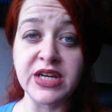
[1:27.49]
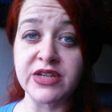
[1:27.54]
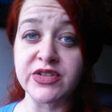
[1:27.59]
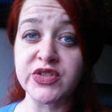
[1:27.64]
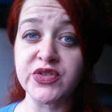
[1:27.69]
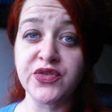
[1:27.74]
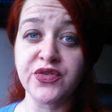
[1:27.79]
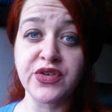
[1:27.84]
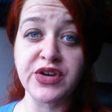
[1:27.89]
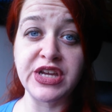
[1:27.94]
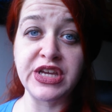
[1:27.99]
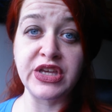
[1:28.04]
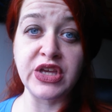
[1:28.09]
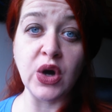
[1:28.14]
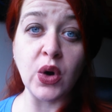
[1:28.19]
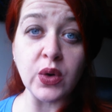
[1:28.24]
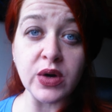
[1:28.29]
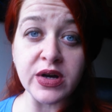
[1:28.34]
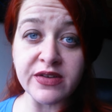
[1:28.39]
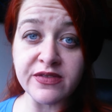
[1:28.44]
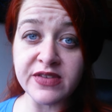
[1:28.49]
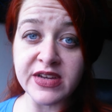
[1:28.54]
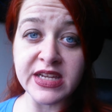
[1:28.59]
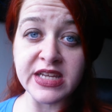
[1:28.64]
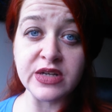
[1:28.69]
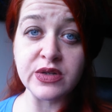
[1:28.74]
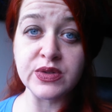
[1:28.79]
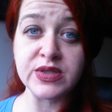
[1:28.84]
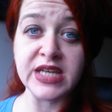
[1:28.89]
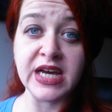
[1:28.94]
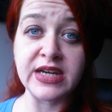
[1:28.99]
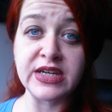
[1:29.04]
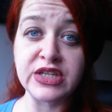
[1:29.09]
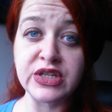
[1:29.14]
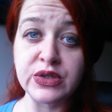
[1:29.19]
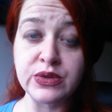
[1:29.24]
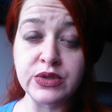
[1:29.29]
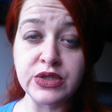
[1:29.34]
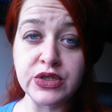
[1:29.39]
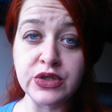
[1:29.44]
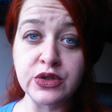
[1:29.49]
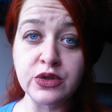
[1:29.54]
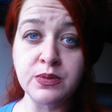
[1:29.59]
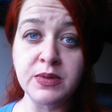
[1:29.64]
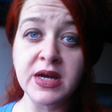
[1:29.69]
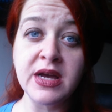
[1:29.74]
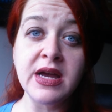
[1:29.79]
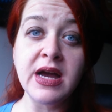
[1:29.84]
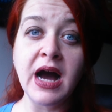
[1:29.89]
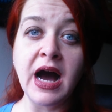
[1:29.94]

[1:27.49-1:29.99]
There's free yoga videos on YouTube.